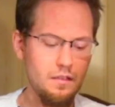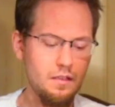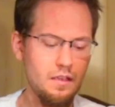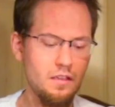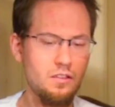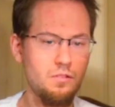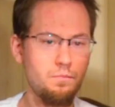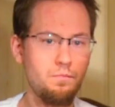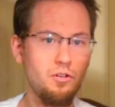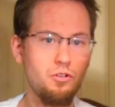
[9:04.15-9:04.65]

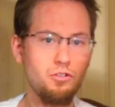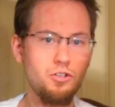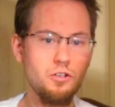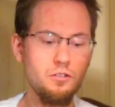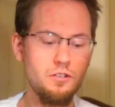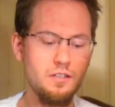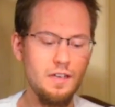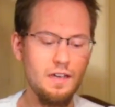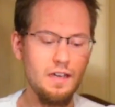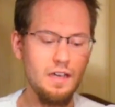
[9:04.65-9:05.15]
exposure
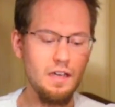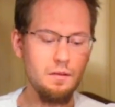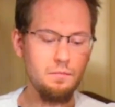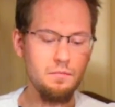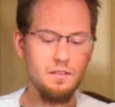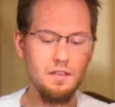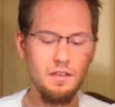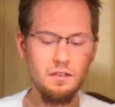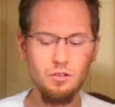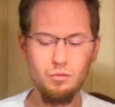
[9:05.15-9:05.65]

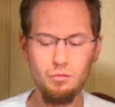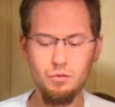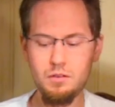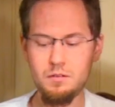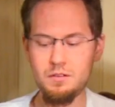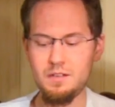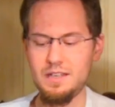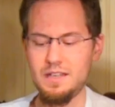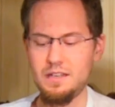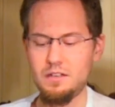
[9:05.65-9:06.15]
time that you
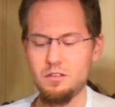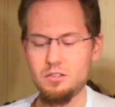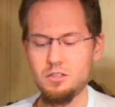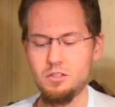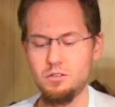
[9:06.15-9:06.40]
would need